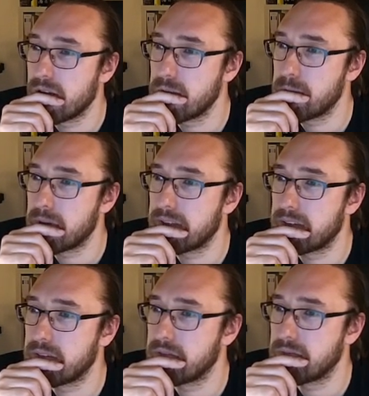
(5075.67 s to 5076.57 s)

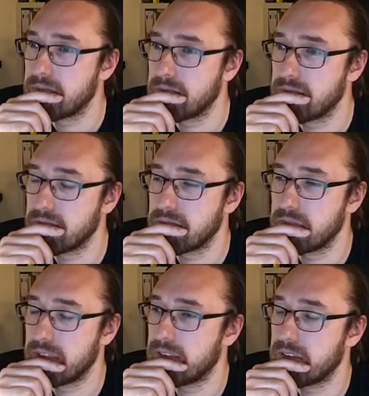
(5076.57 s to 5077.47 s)
but
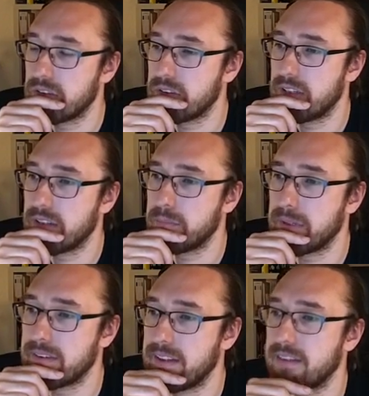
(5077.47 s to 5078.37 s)
it also doesn't
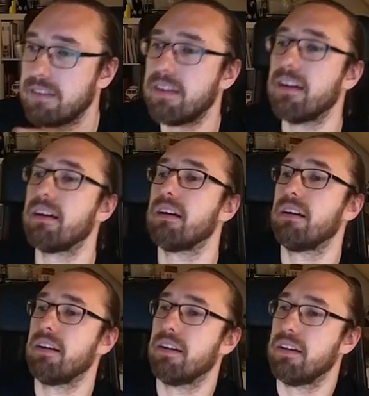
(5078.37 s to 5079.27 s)
make sense there.
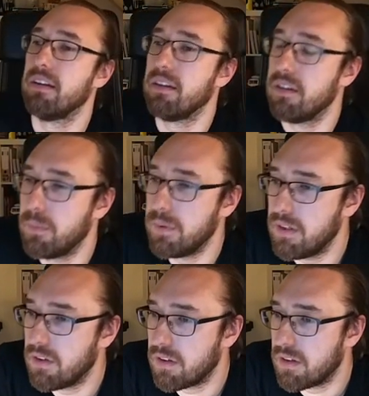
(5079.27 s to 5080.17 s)

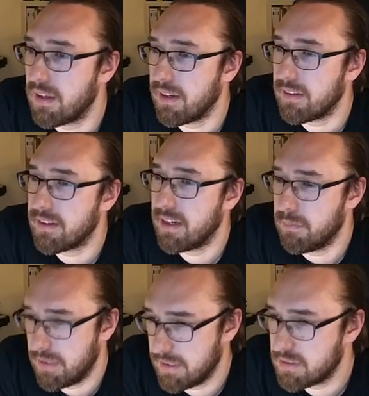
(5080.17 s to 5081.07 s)
We got like
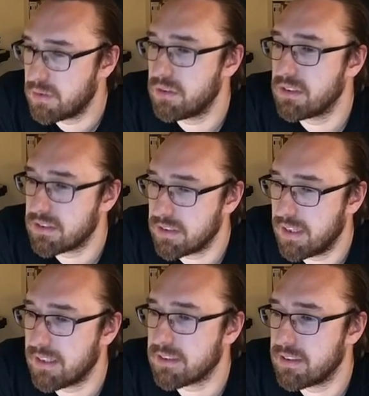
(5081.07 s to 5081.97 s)
time placeholders,
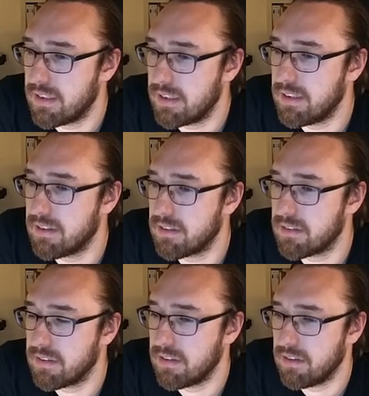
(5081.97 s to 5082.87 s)

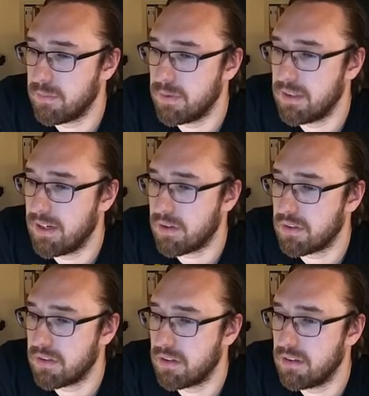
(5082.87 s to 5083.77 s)
excellent. We
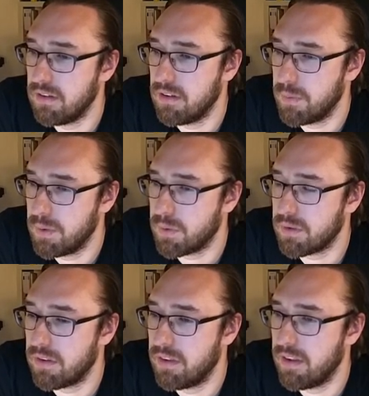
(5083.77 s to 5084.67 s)
hooked it here, we
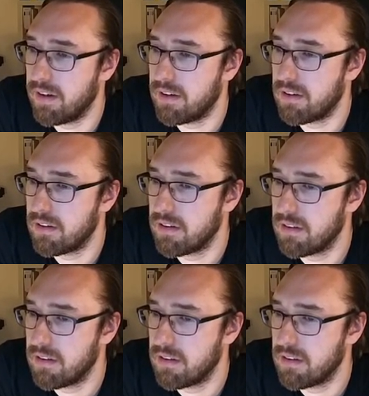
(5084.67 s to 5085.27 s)
hooked it there.